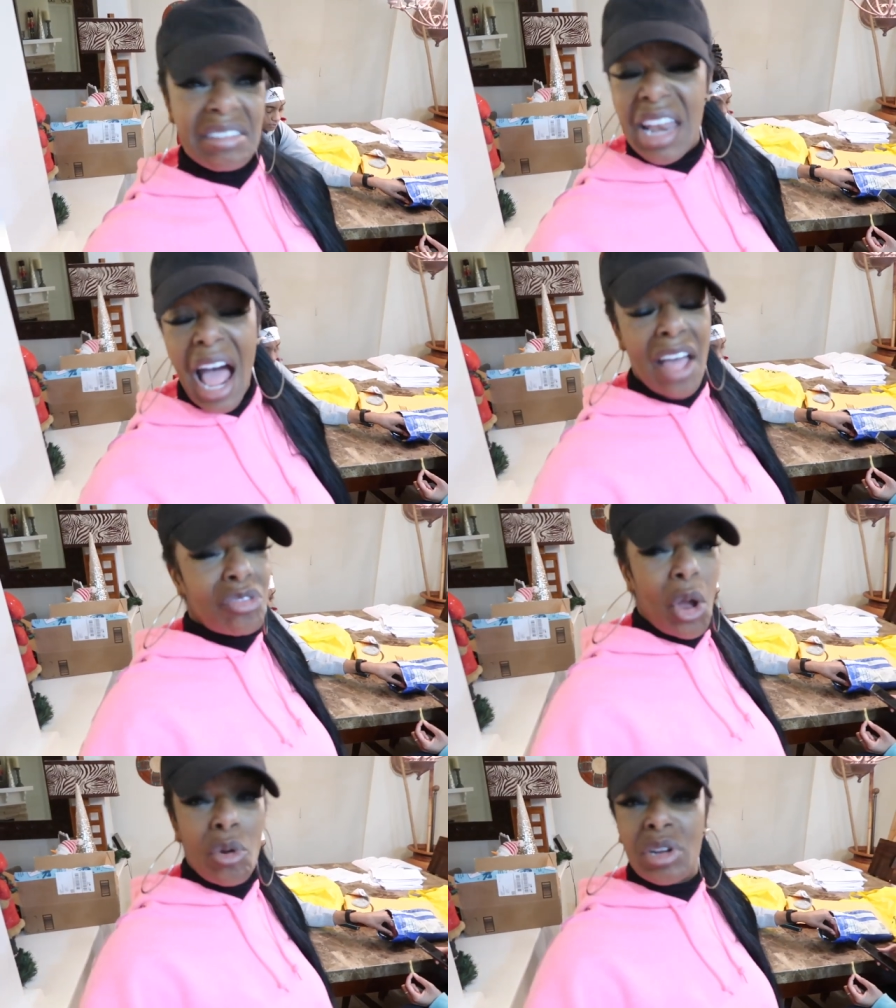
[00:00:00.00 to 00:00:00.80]

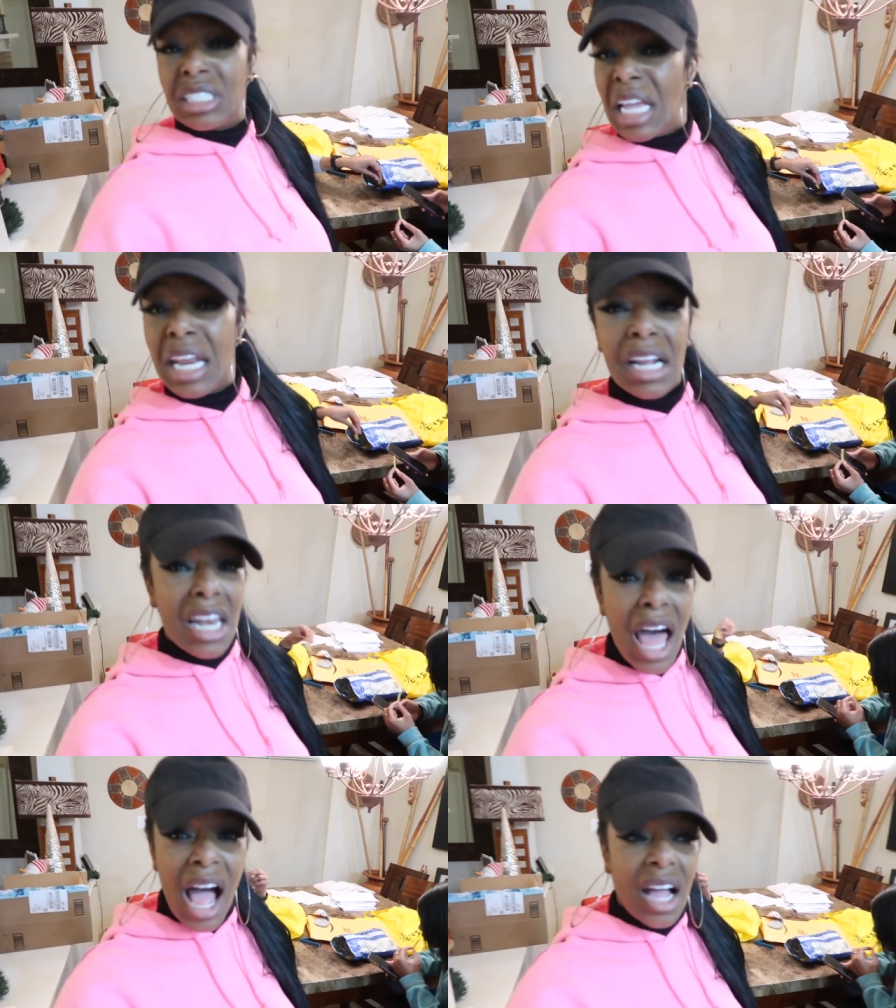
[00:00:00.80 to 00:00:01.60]
nine thirty, ten
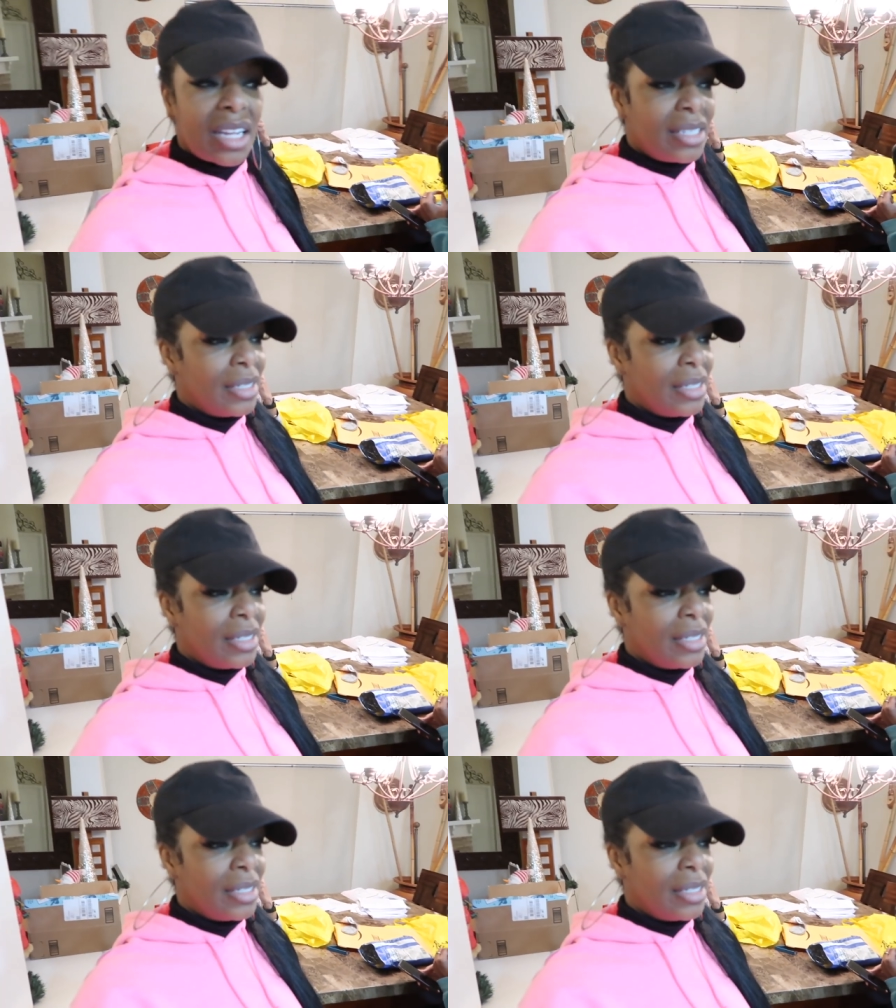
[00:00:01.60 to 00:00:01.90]
o'clock.